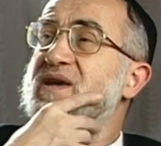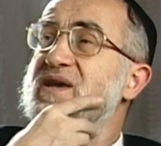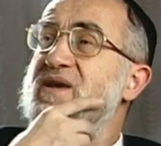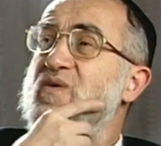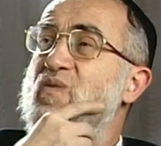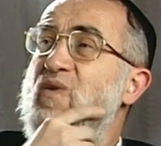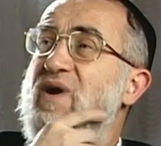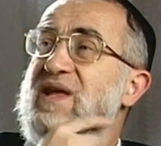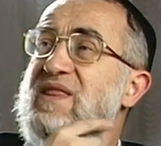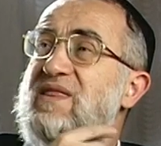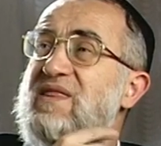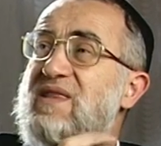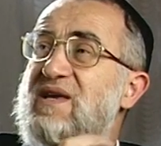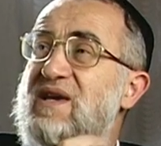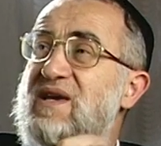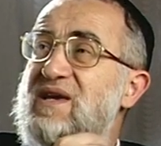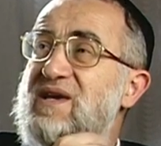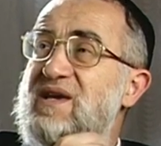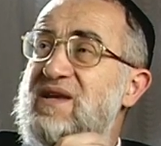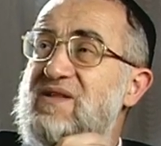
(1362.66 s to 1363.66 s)
one
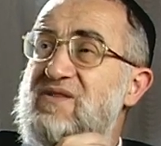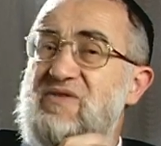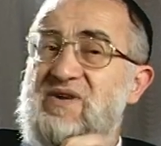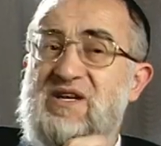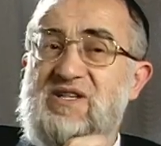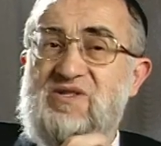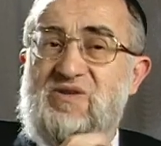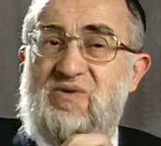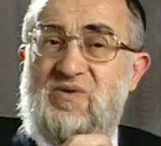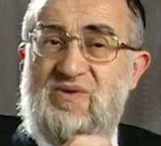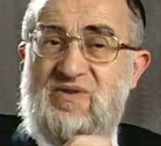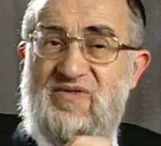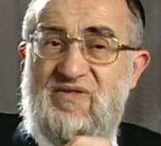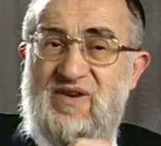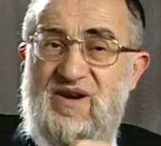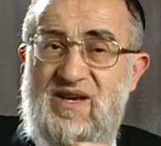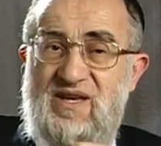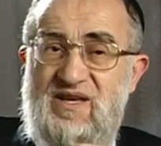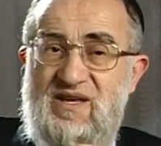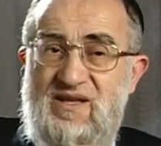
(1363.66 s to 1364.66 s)
day her dress caught
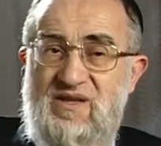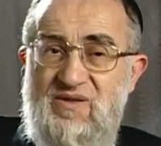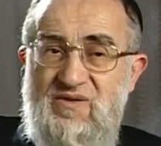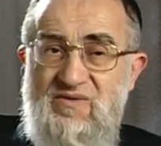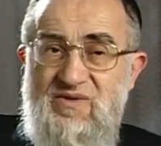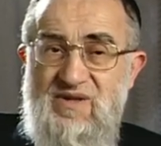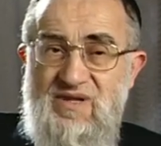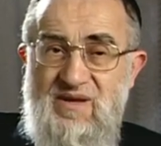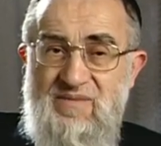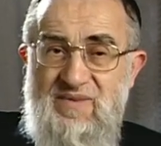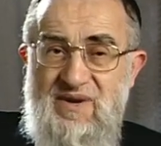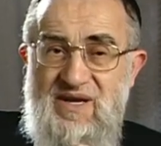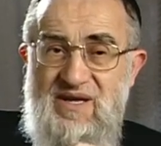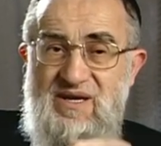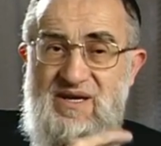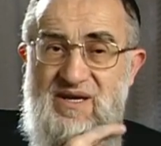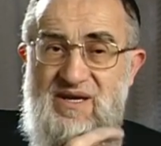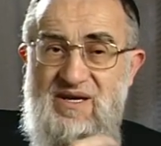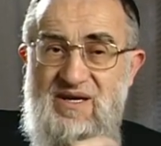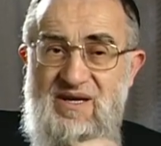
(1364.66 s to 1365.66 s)
fire during the
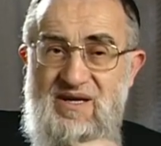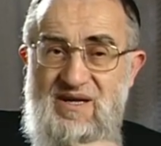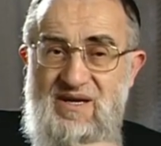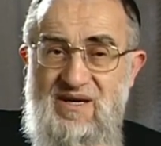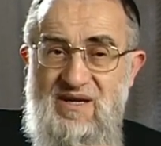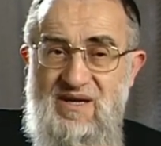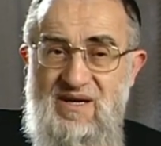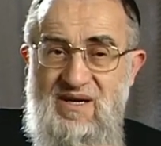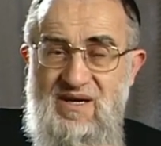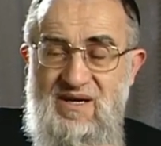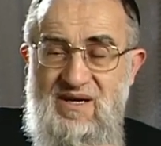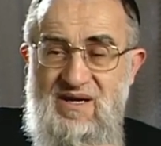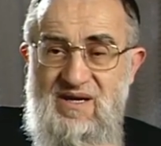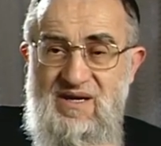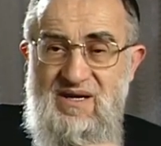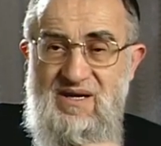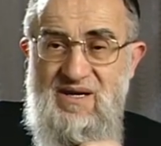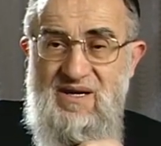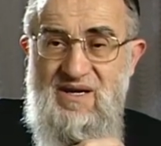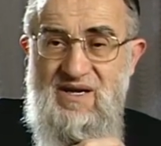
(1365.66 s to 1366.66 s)
baking,
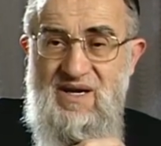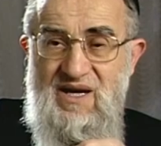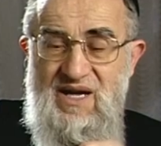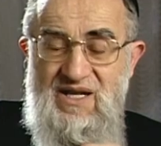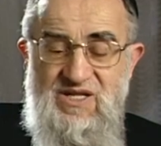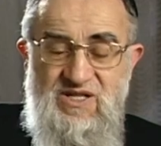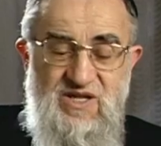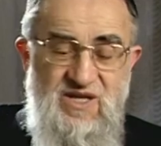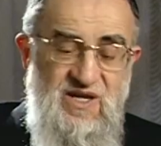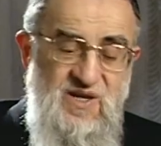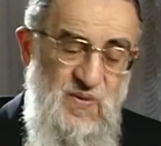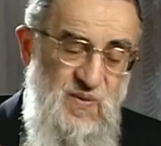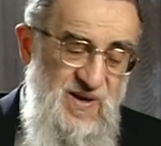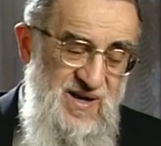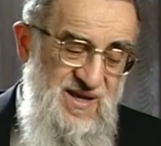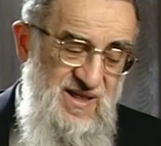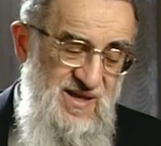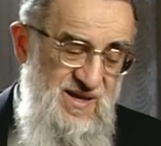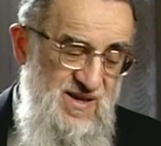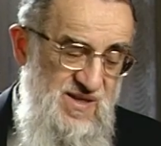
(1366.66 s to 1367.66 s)
and she
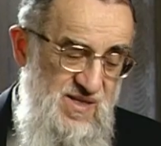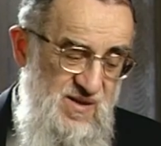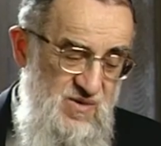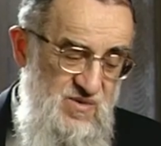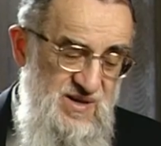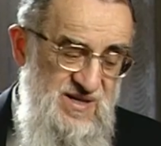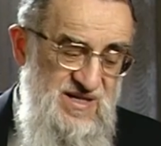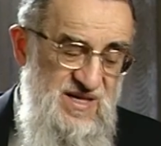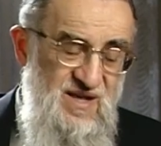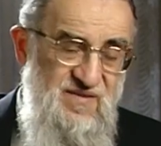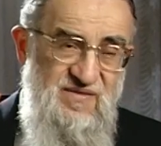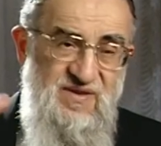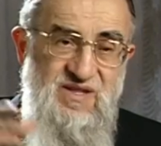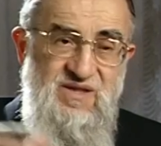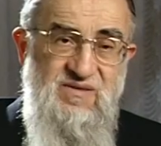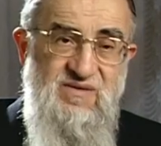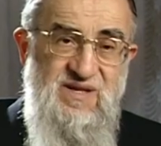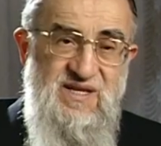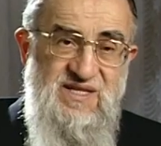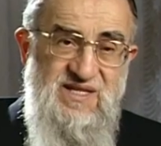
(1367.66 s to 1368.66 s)
quickly threw herself
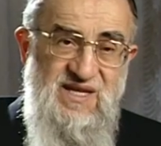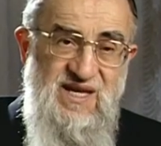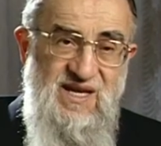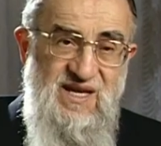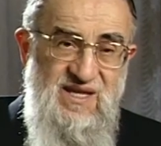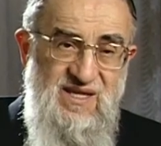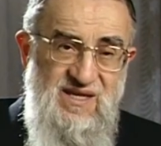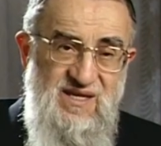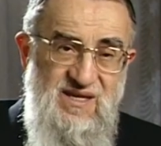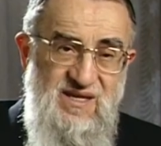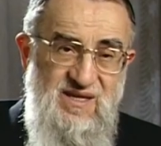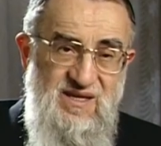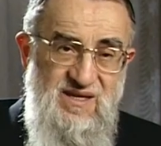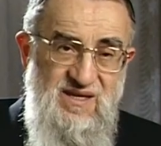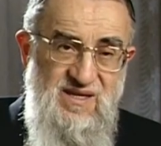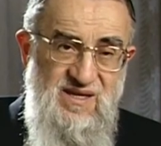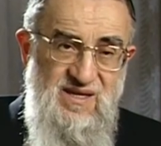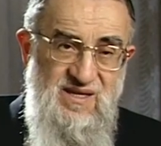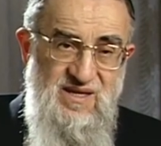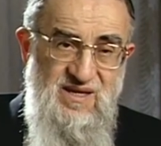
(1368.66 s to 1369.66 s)
into the sand.
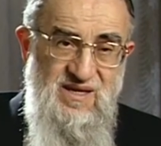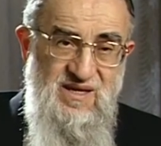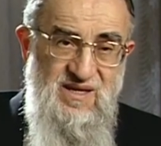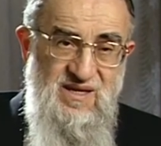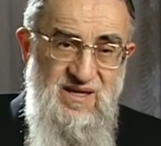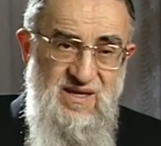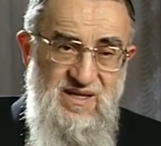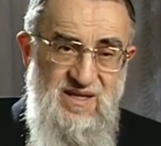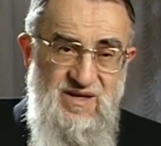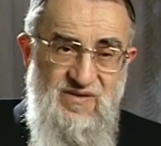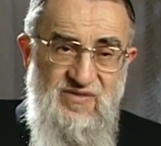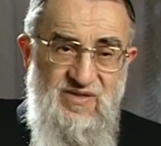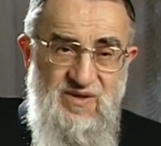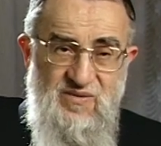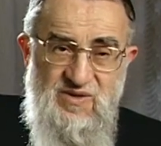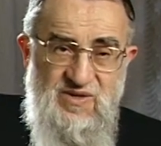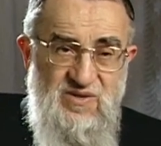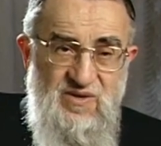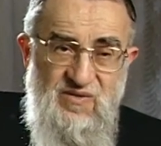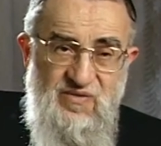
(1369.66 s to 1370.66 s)
The, there
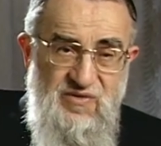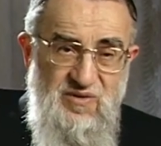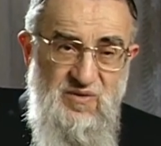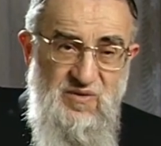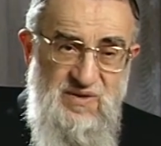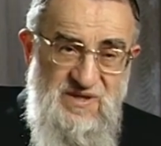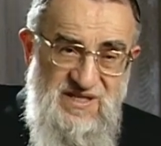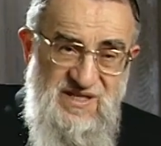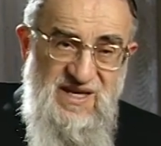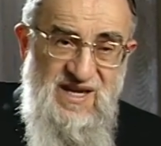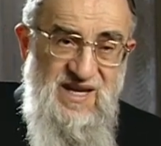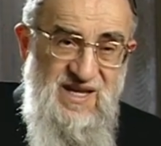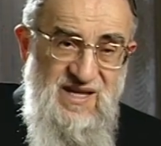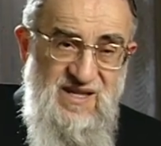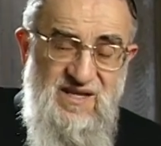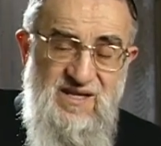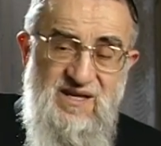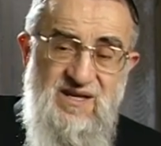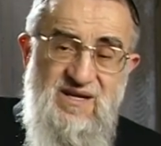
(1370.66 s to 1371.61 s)
was no floor, of sand.